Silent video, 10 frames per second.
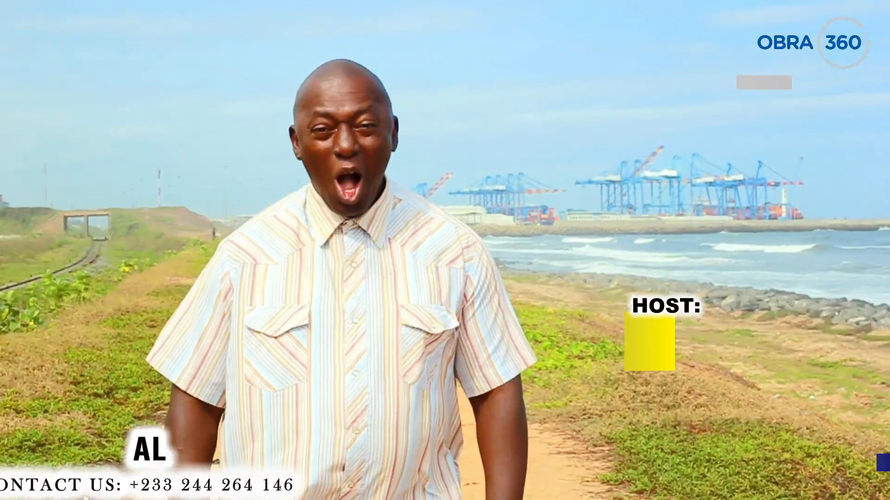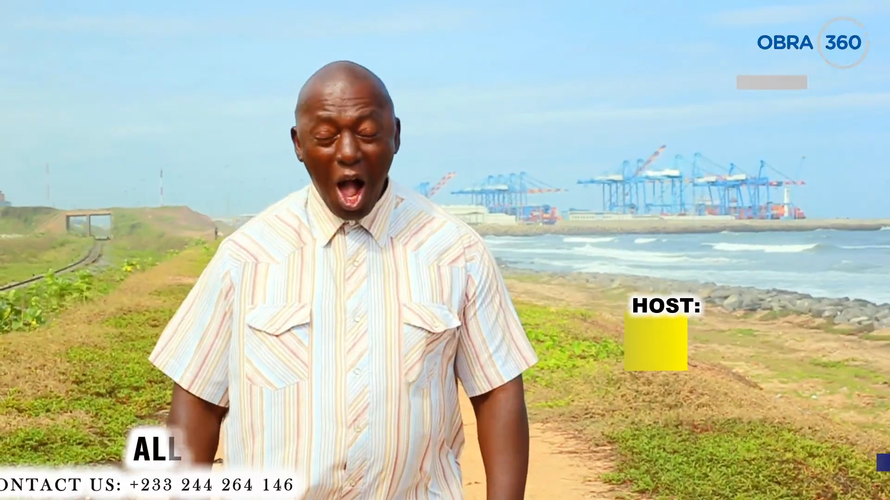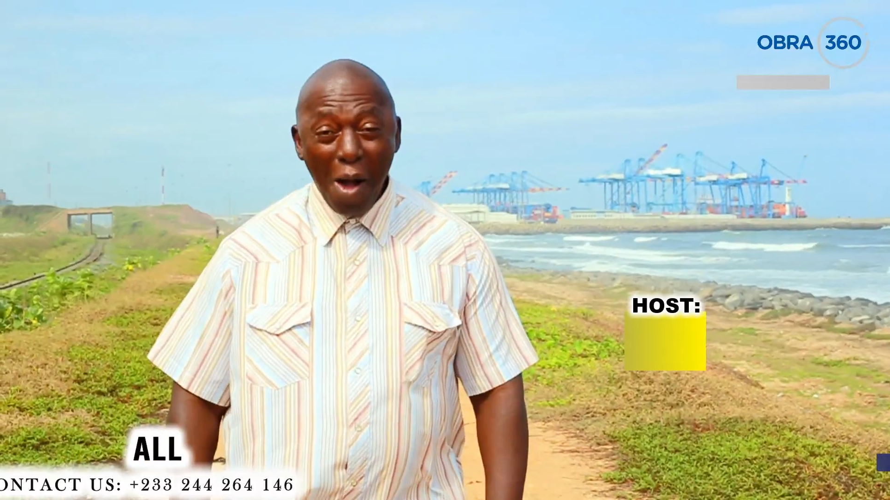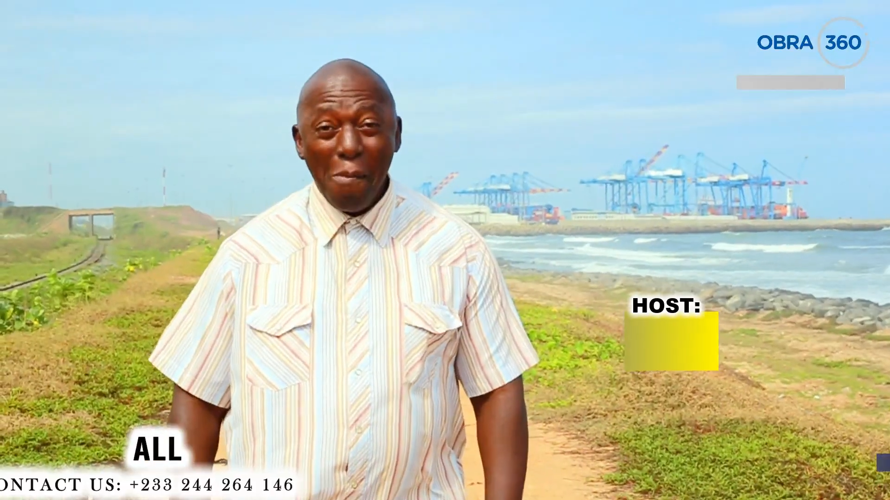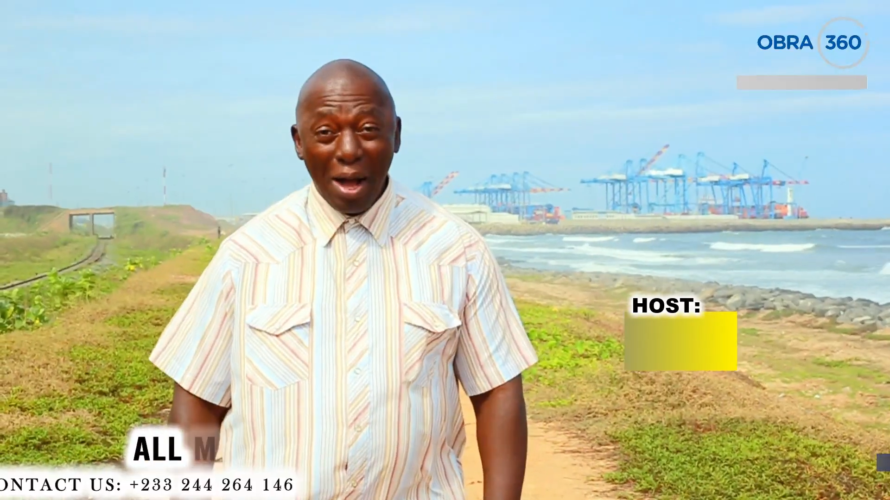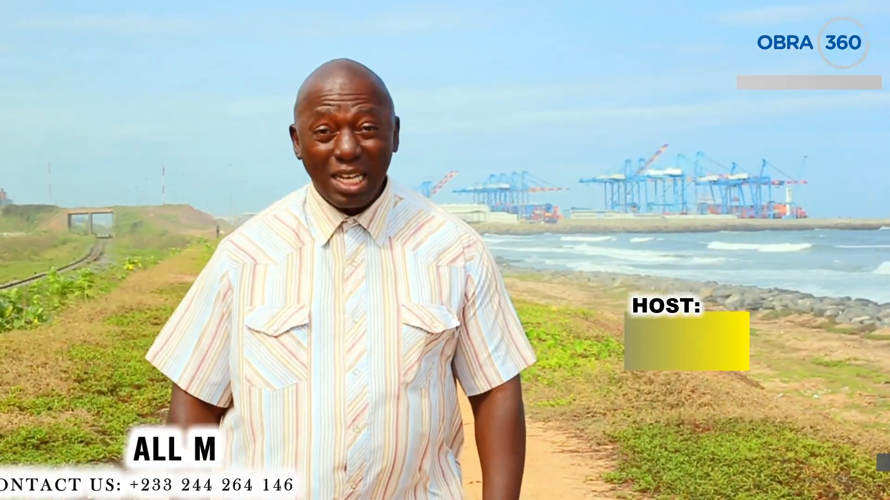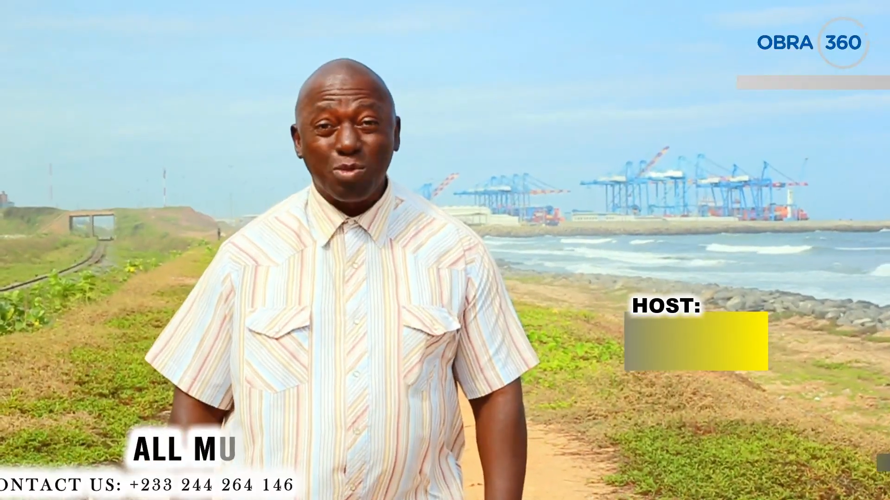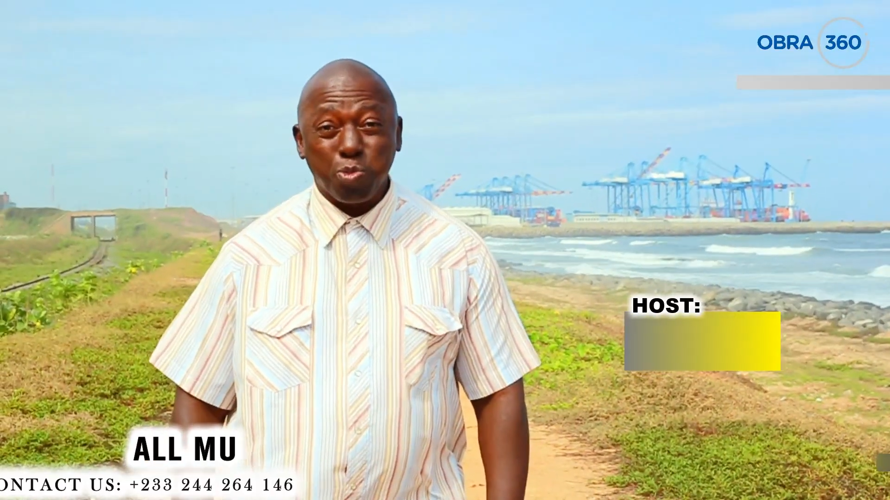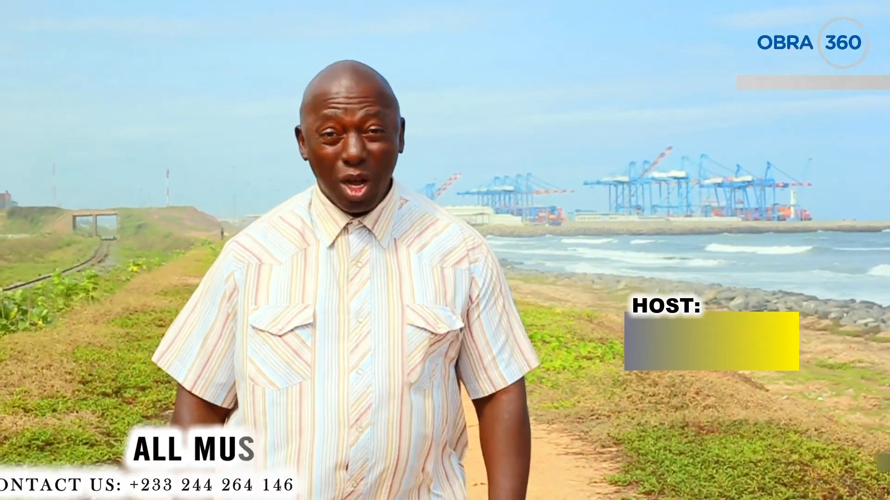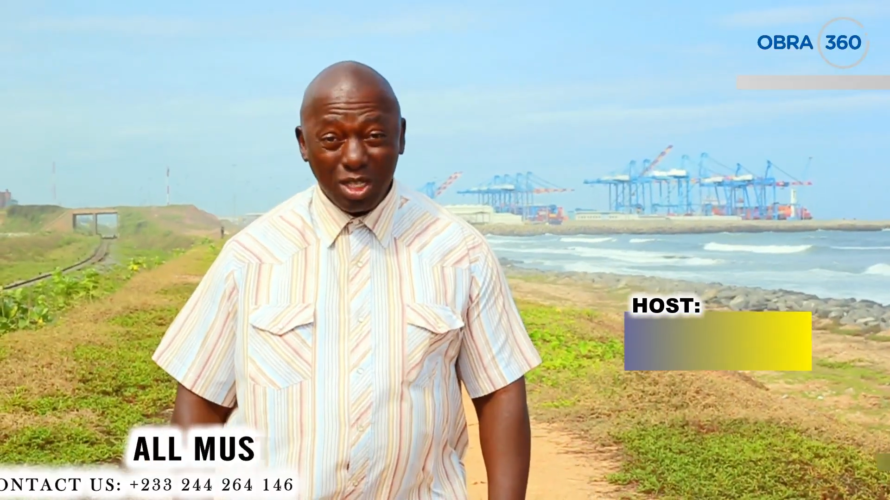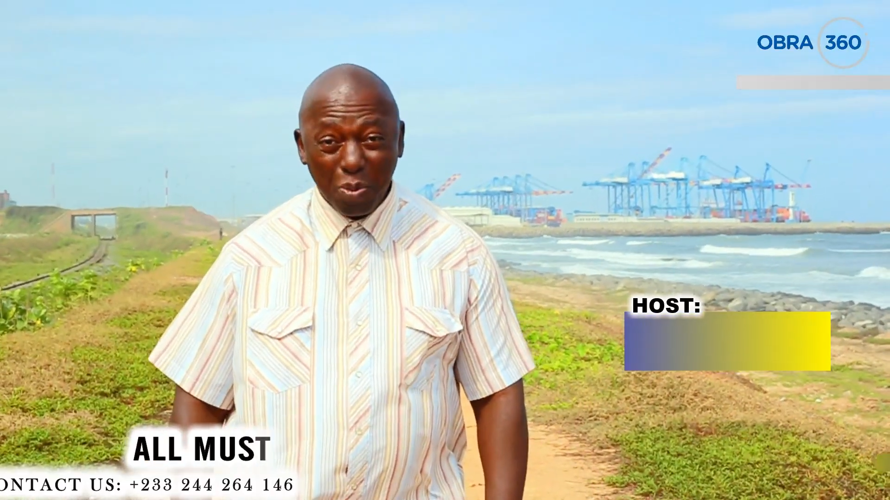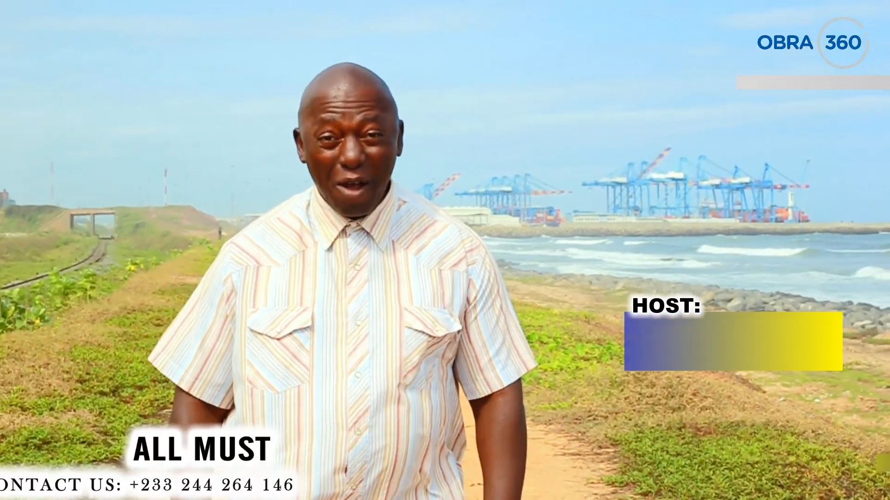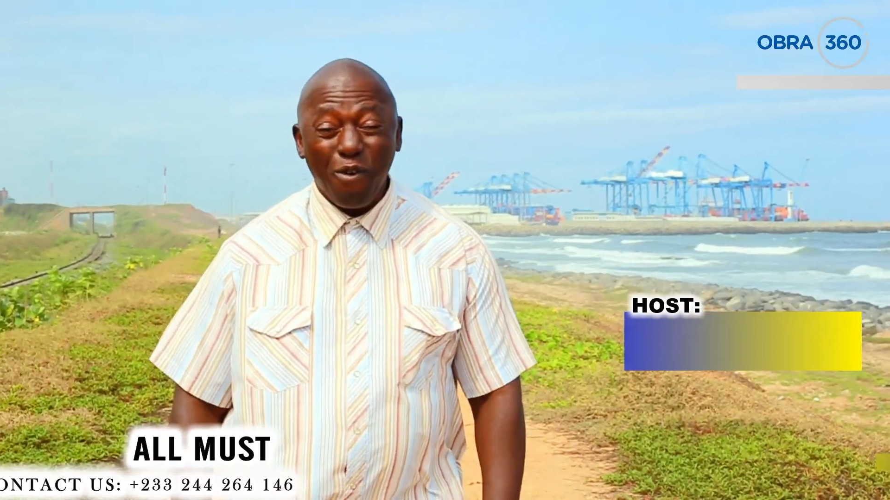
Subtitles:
All must prosper